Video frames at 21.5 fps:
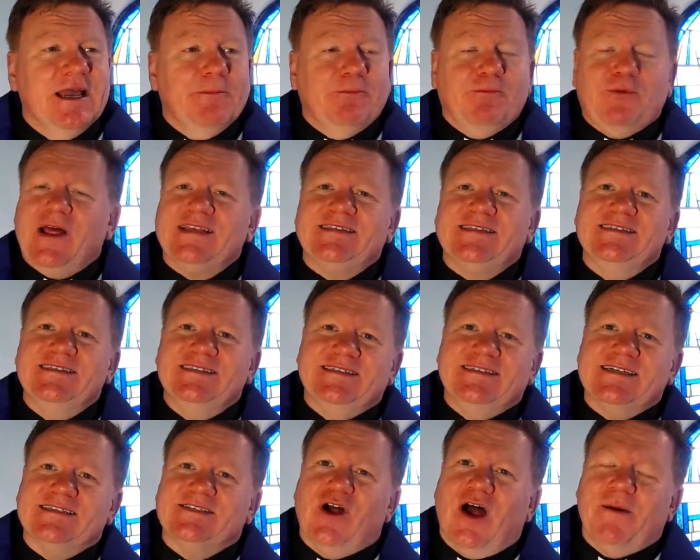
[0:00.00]
Blessings
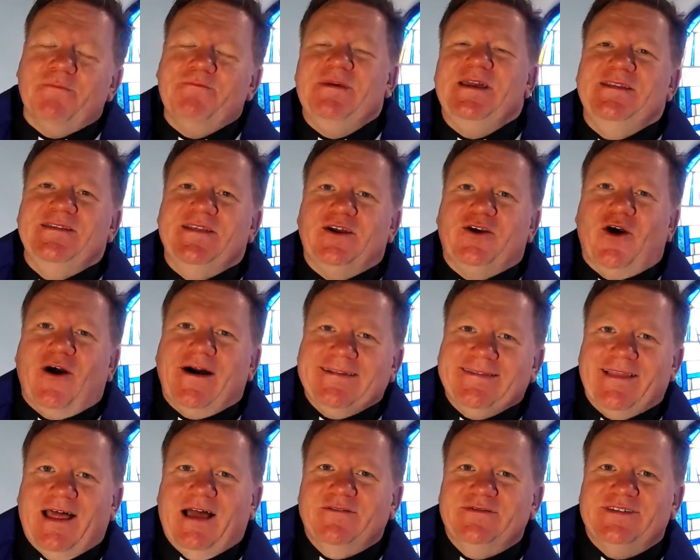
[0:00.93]
does not mean that God
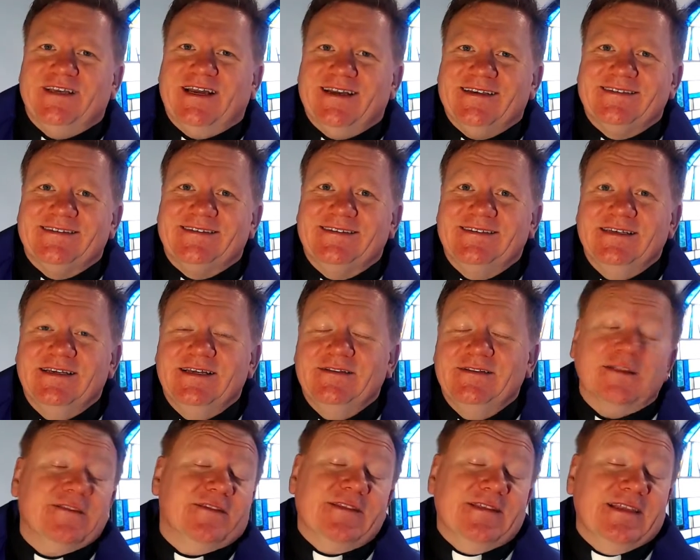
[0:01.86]
loves us,
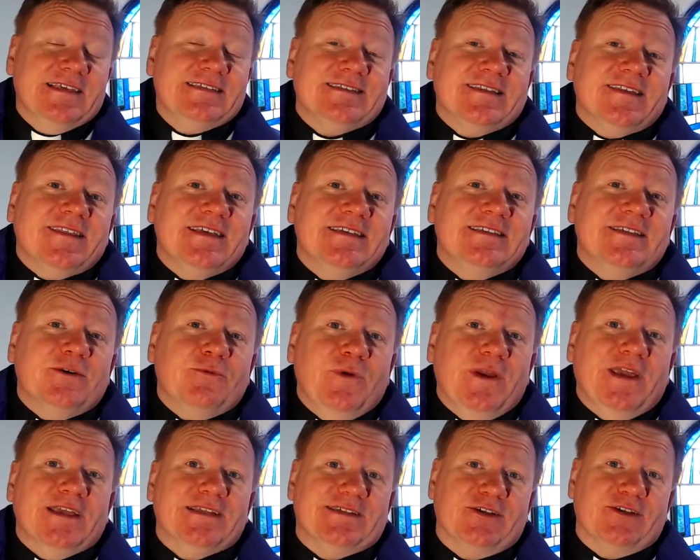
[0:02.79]
at least the things that we
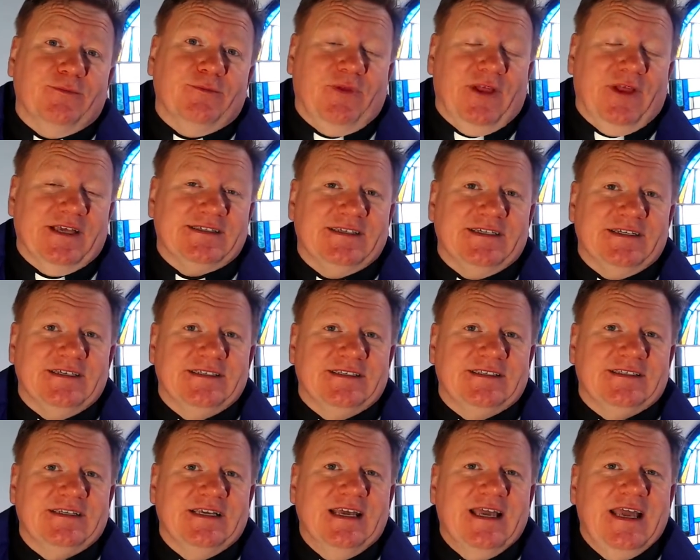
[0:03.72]
consider
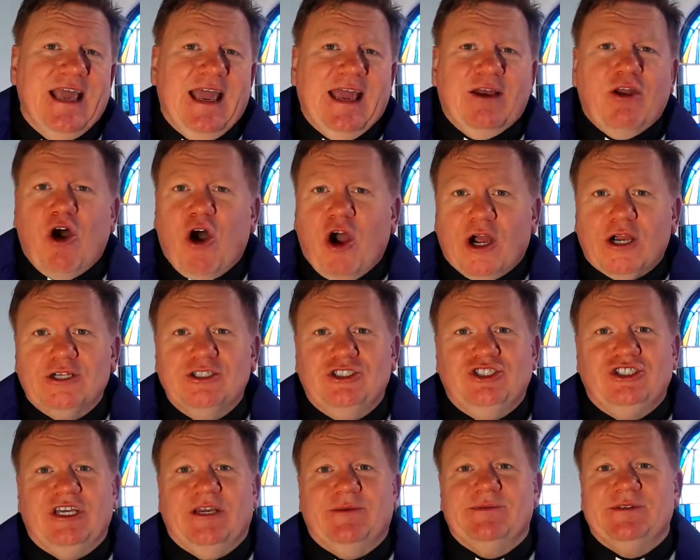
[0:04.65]
blessings. And
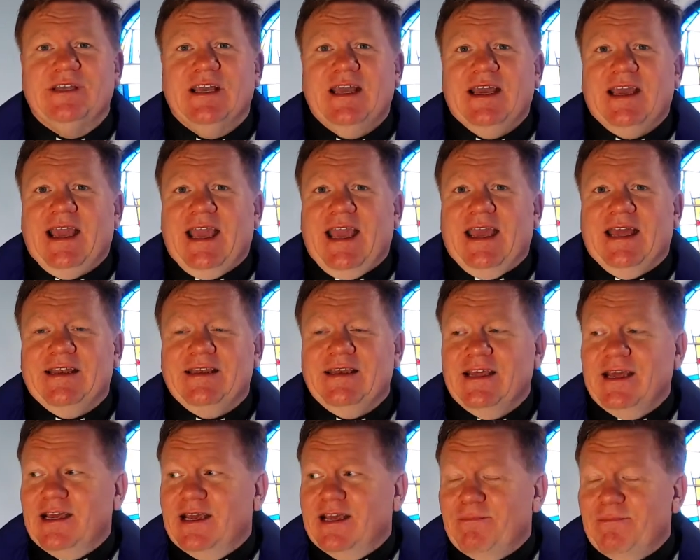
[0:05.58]
hardships and
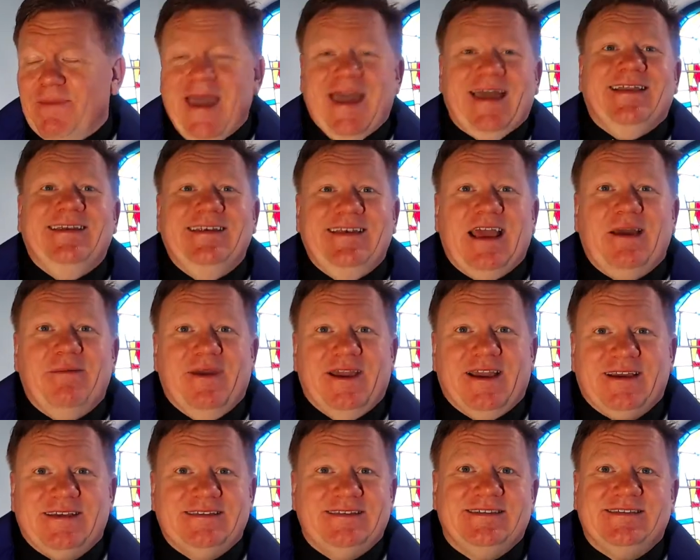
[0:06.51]

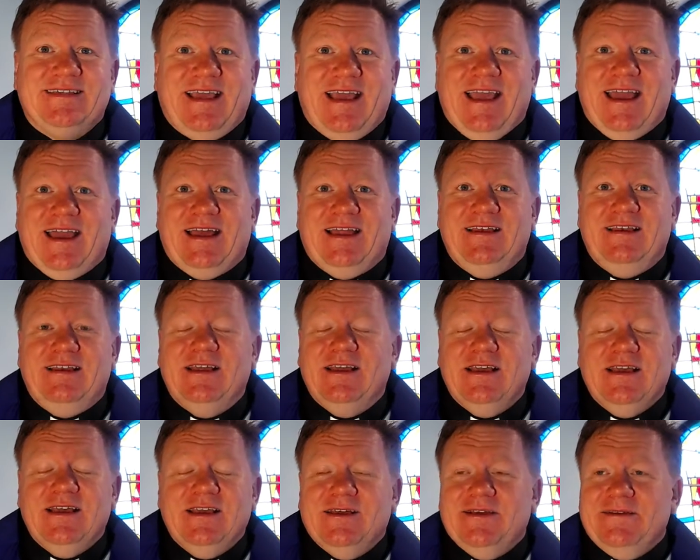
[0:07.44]
pandemics and
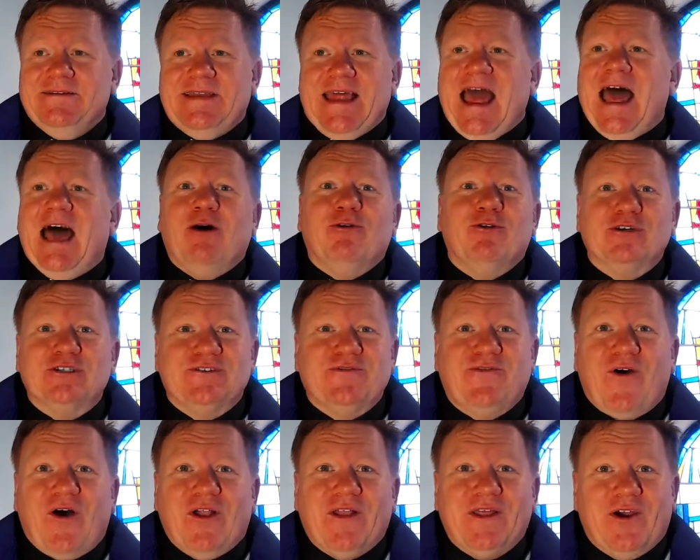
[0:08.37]
towers
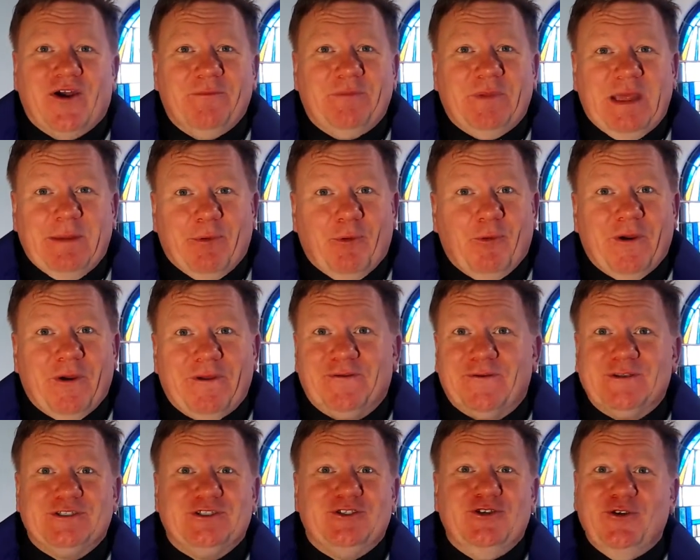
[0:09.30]
falling on people, whether
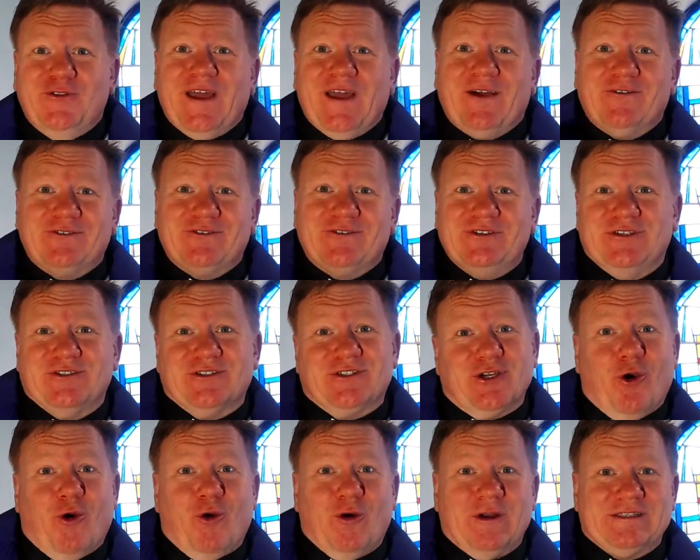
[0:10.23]
it's 2,000 years
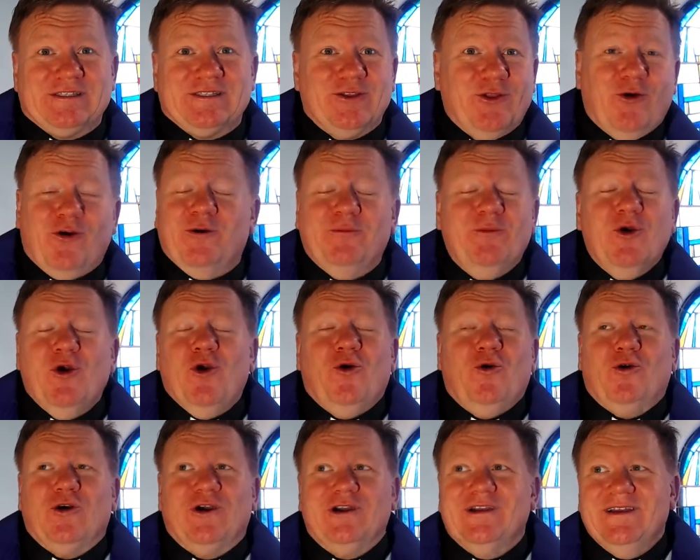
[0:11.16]
ago at Siloam
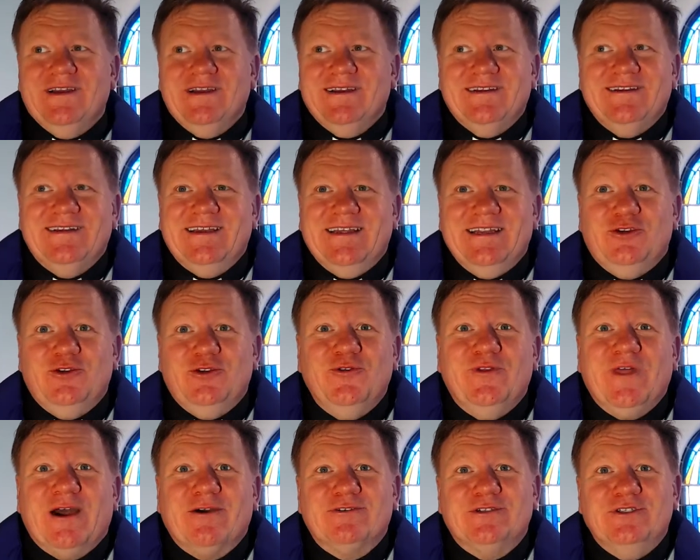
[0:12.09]
or in
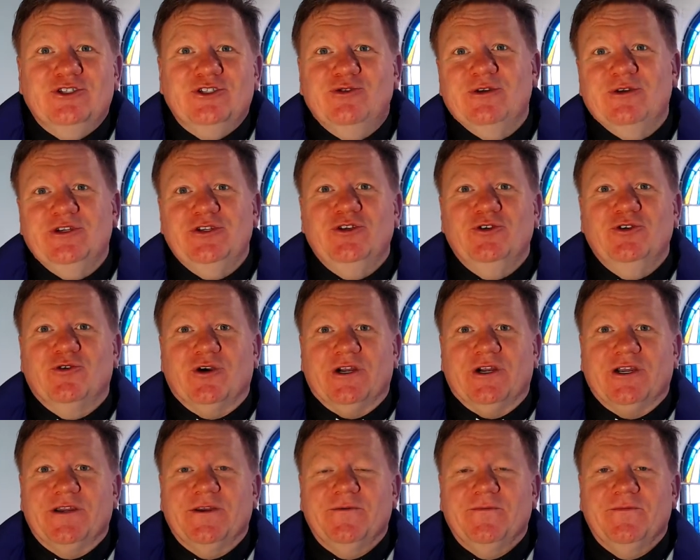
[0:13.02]
2002 in New
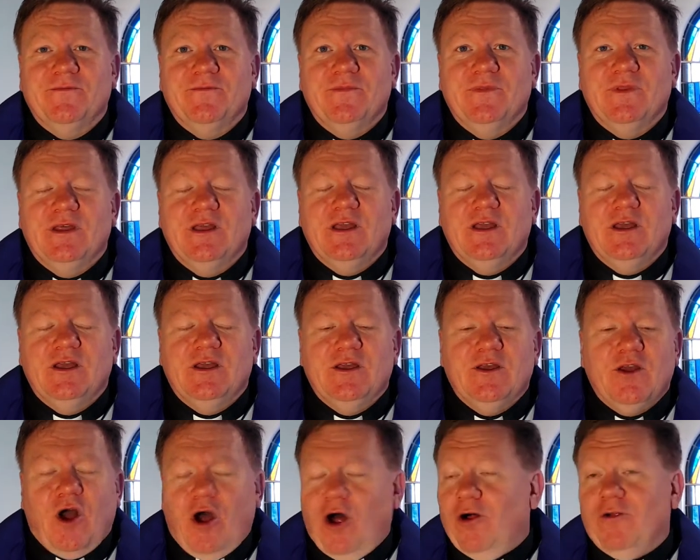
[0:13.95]
York.
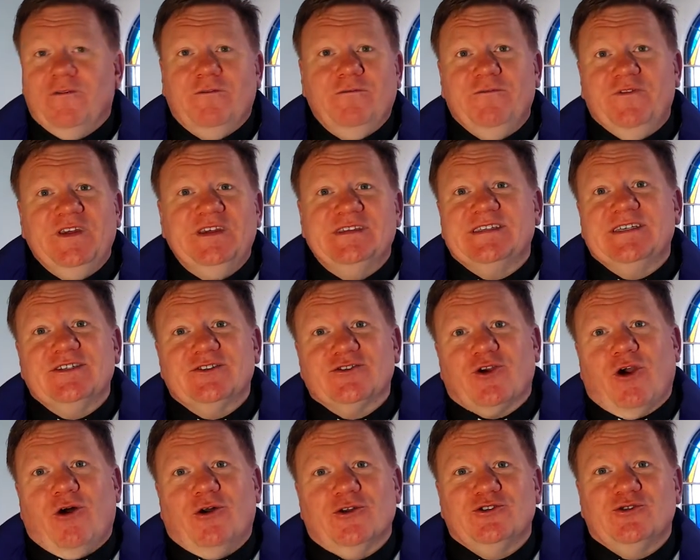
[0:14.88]
All of these things
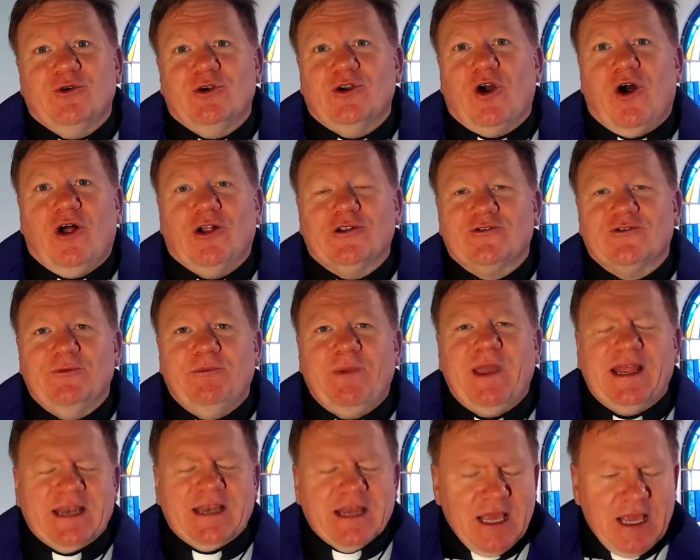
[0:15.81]
are also a call to
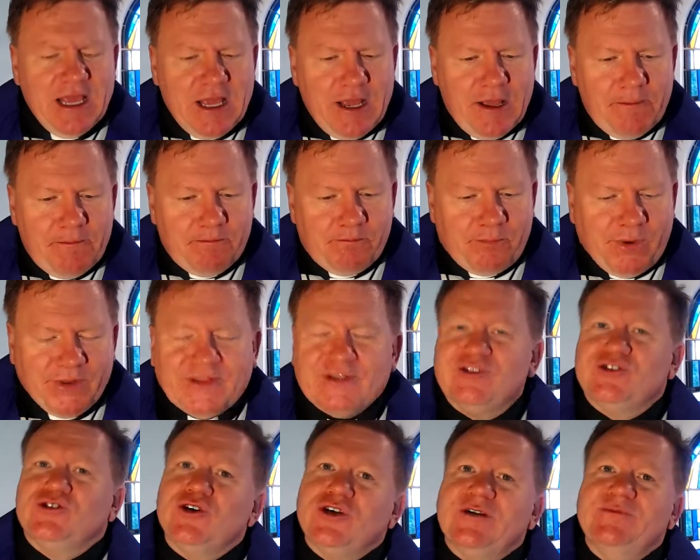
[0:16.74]
repent. But the
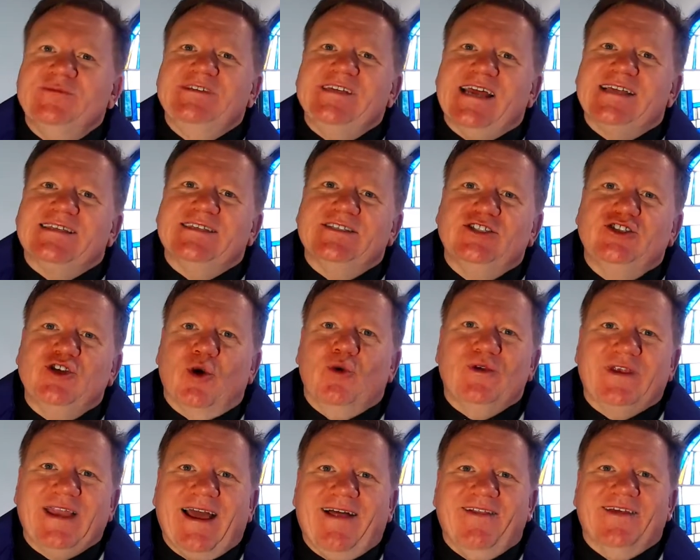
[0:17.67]
circumstances
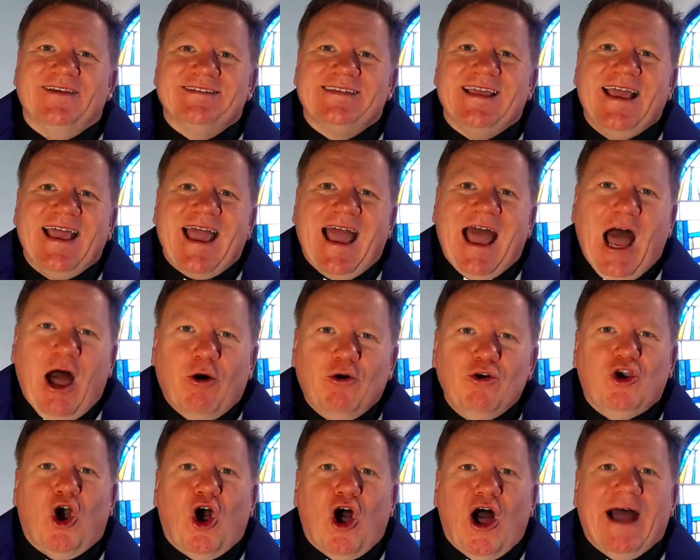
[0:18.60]
don't tell us how
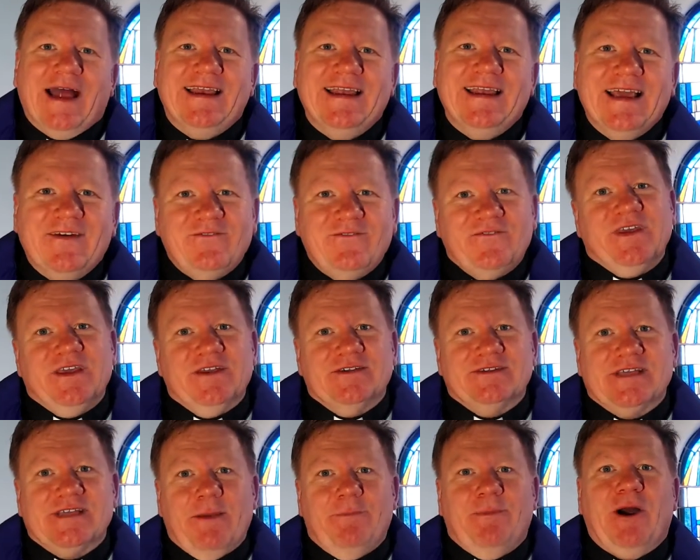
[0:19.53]
God
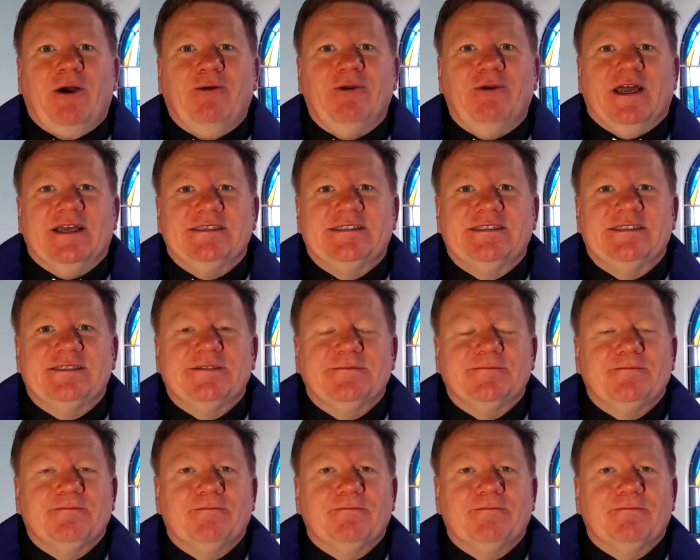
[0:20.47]
feels about us.